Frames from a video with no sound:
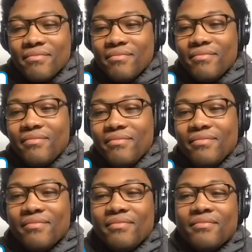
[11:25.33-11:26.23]

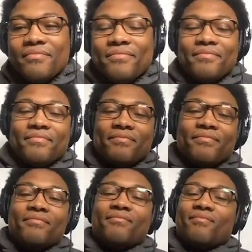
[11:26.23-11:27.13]

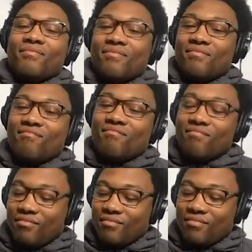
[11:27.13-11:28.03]

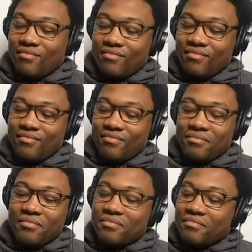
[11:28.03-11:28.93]

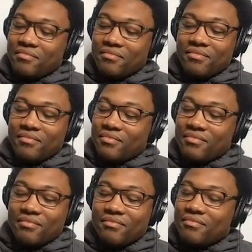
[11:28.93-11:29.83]

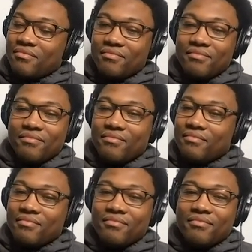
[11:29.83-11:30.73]

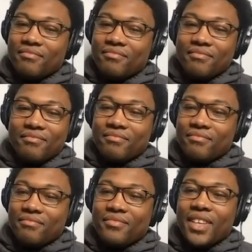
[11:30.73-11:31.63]

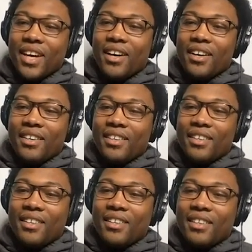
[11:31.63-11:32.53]

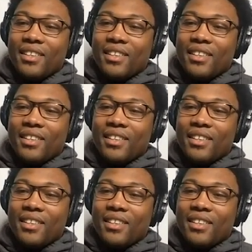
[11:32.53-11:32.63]
[no speech]